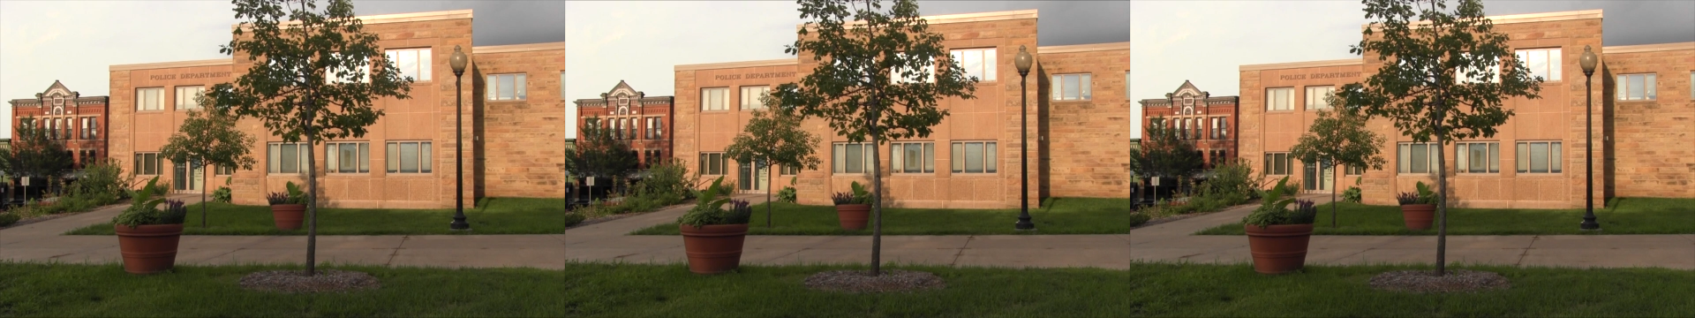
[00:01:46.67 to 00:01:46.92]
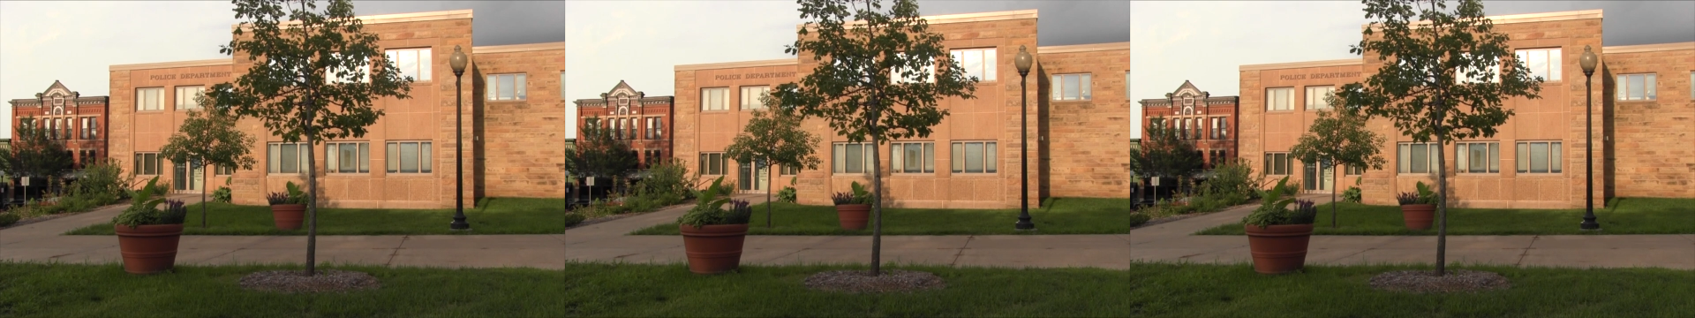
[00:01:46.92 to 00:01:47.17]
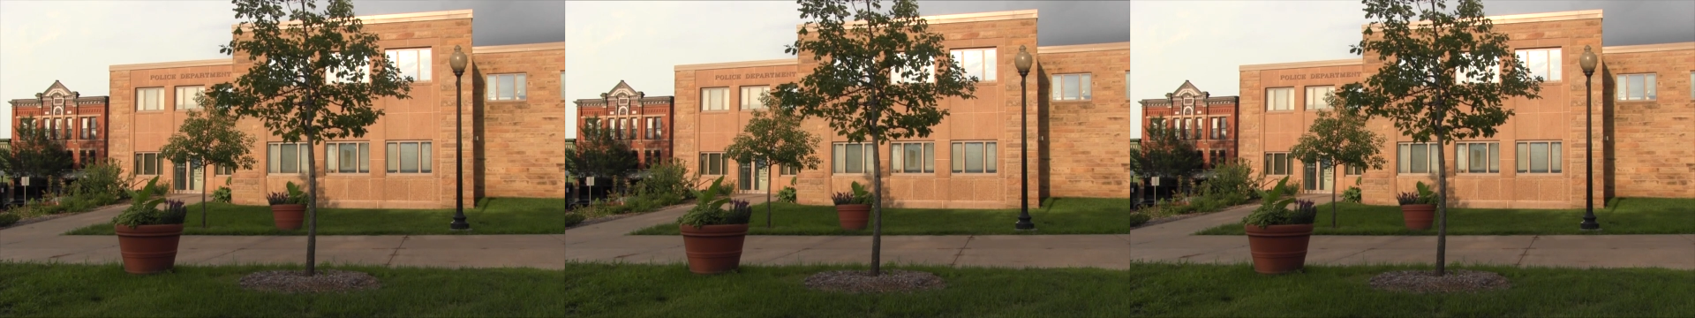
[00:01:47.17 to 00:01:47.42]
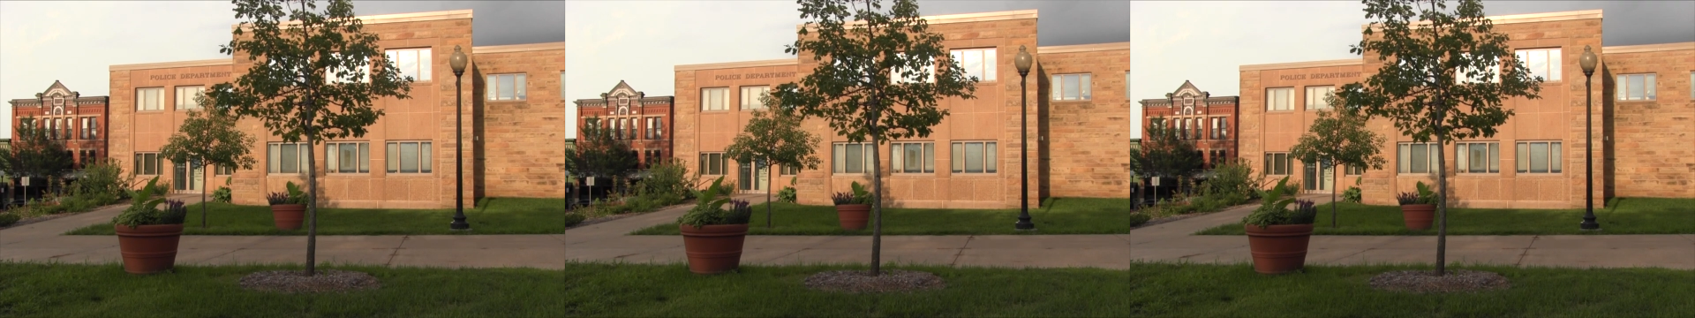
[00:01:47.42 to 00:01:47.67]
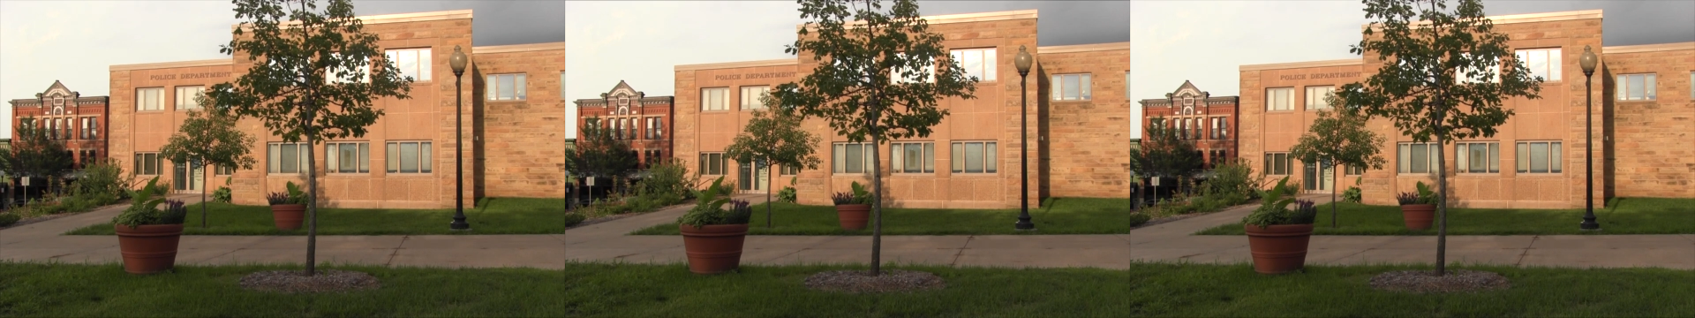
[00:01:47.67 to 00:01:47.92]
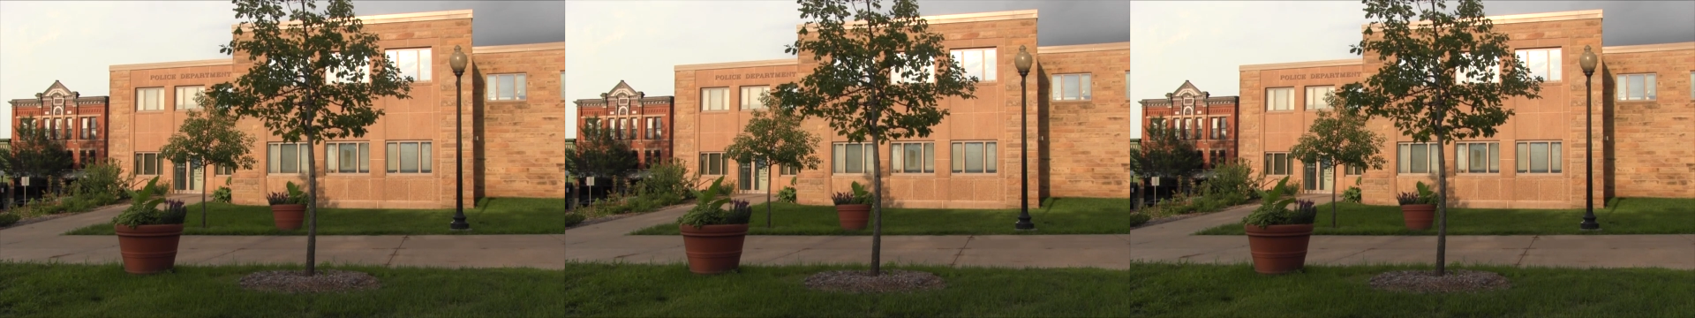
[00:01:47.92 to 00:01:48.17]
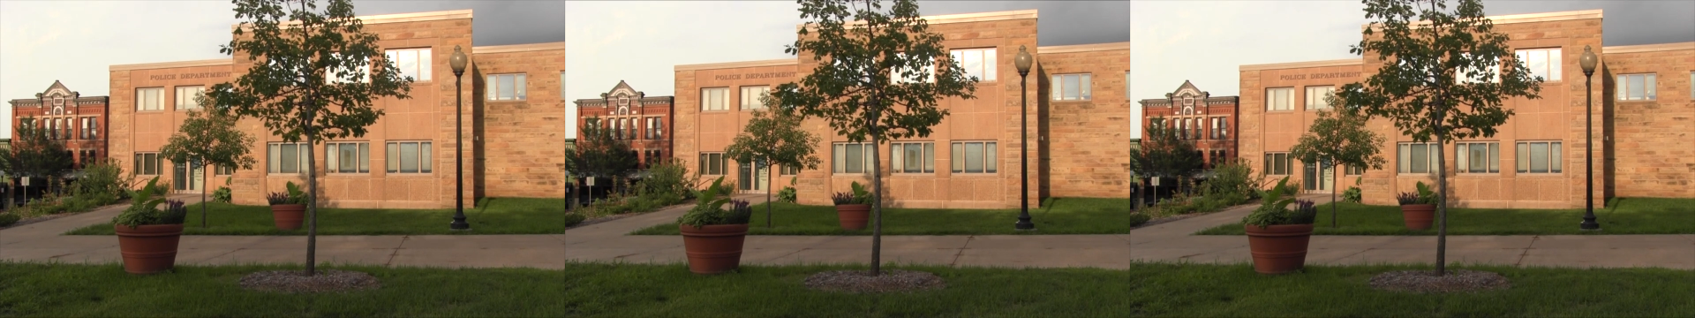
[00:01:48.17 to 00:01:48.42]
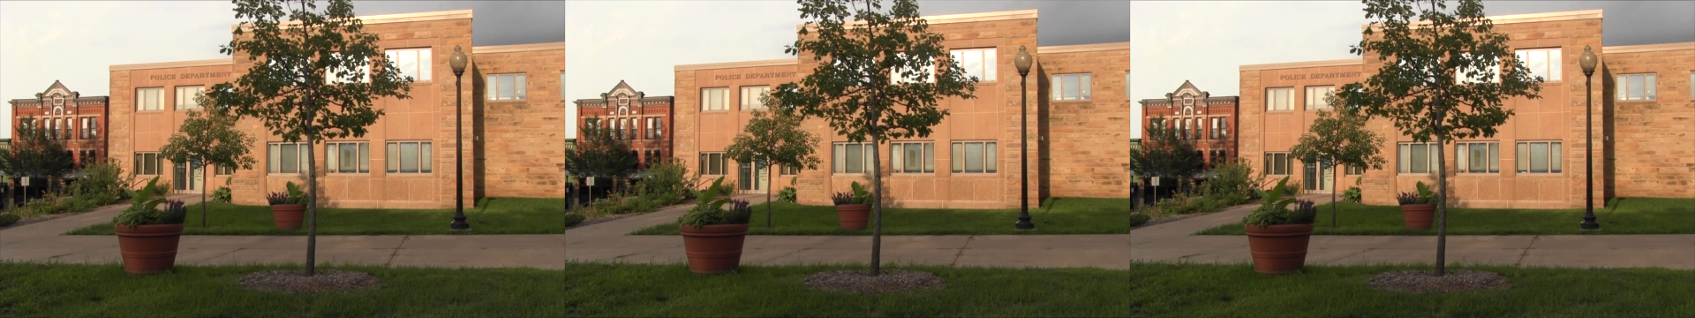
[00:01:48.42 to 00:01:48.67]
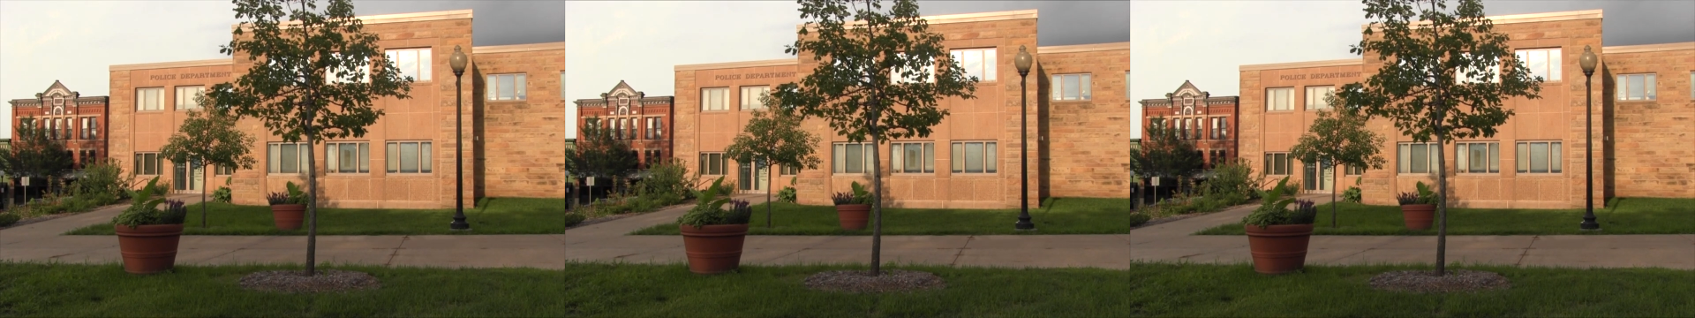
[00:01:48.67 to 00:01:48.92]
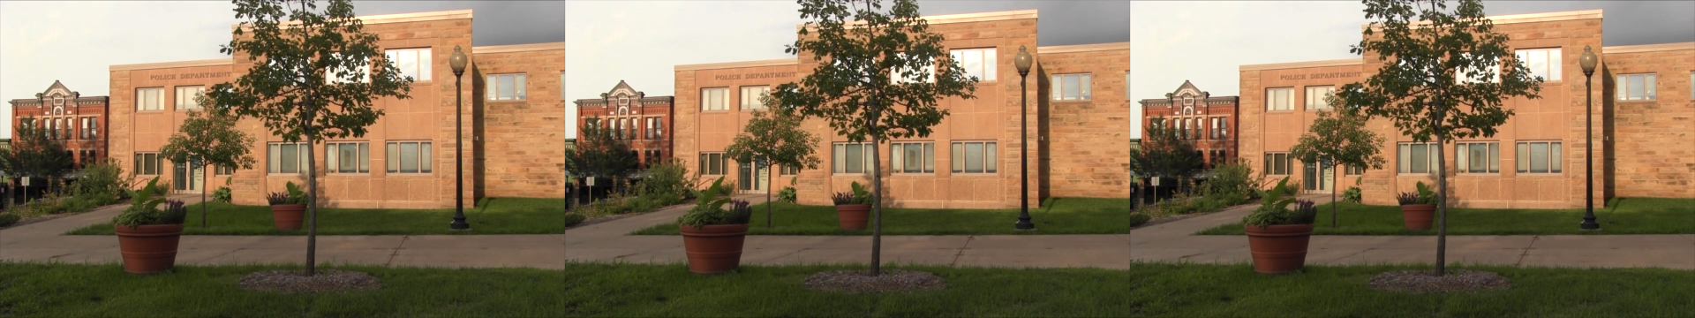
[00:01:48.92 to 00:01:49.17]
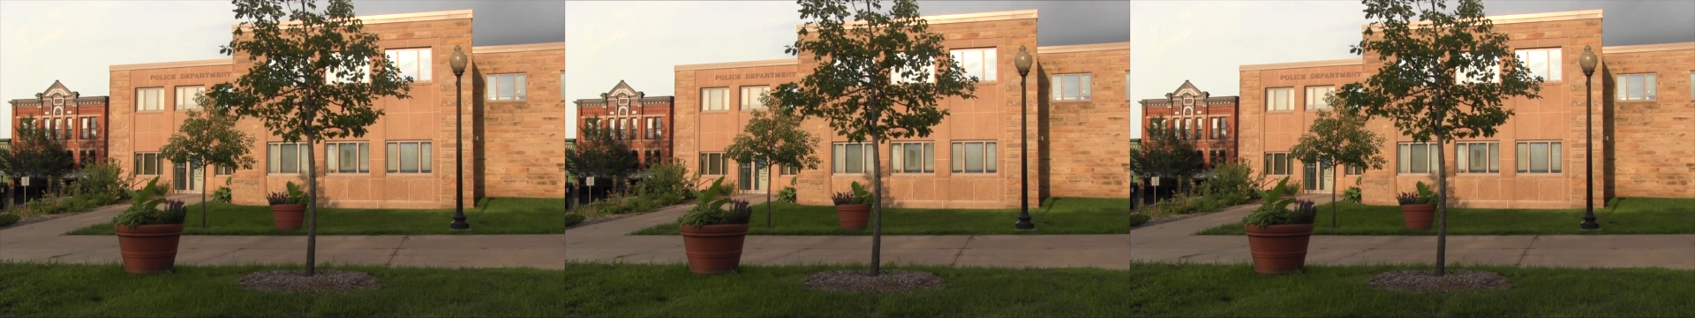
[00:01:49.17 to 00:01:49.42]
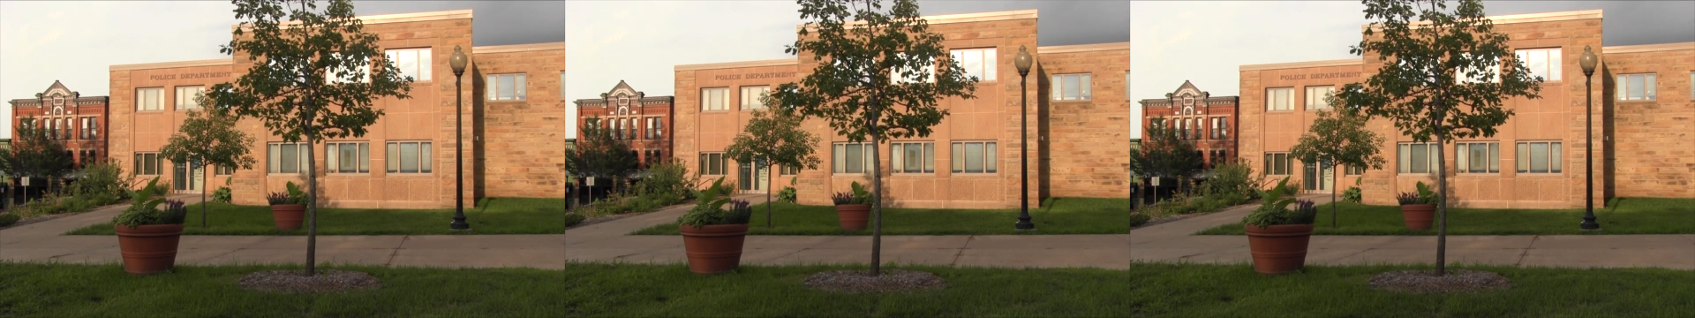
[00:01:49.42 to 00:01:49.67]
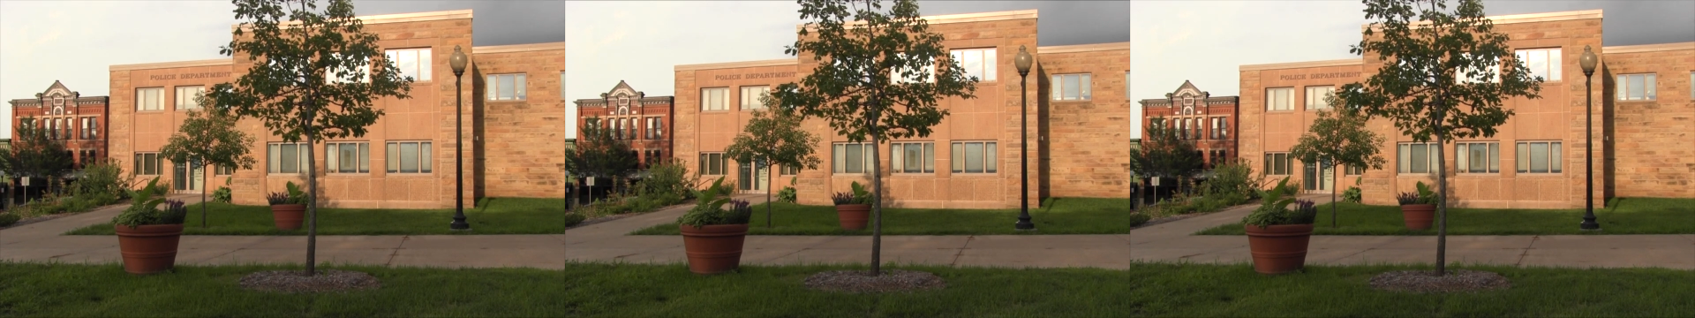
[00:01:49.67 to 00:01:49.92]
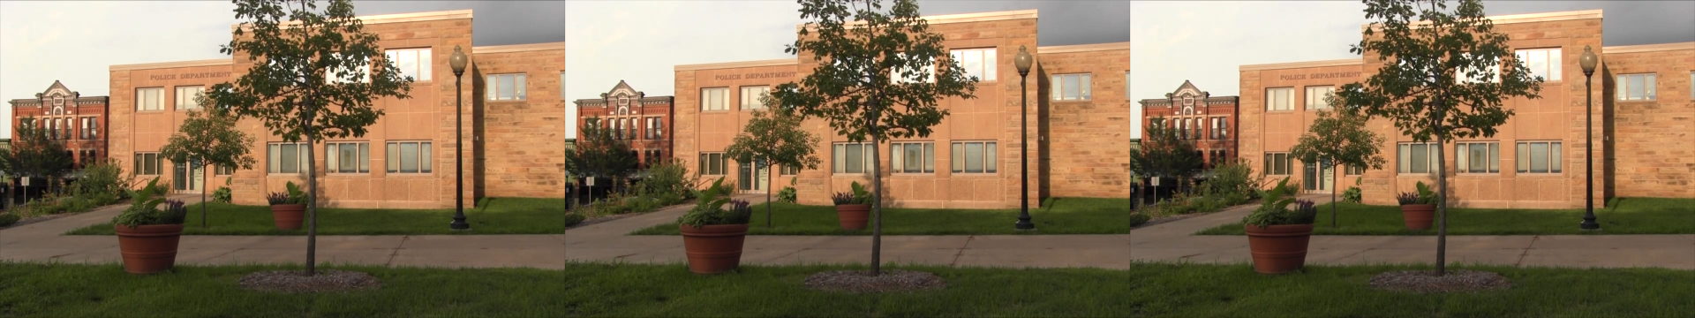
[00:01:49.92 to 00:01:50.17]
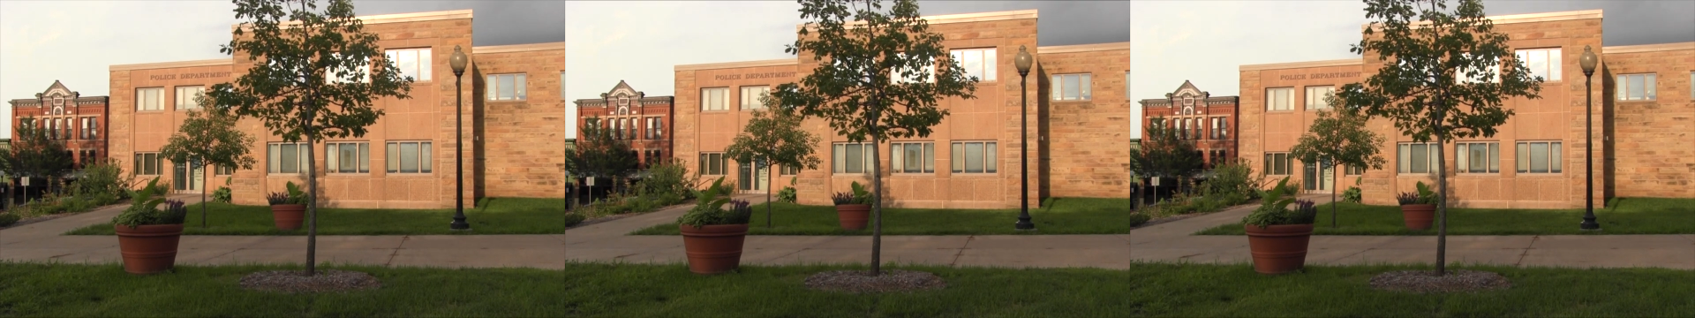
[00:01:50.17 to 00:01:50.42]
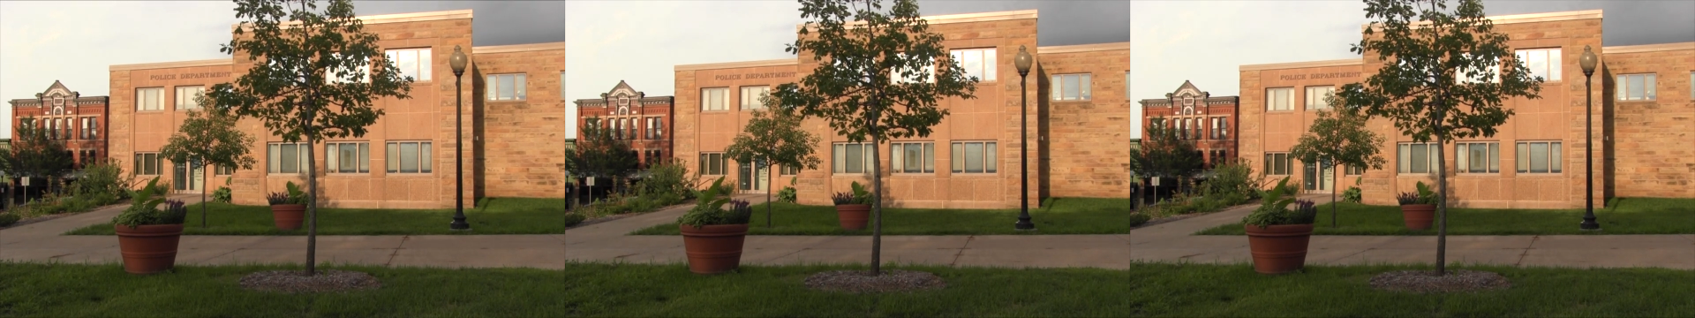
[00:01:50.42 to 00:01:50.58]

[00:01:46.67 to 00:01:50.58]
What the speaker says: Nobody's mouth can be seen.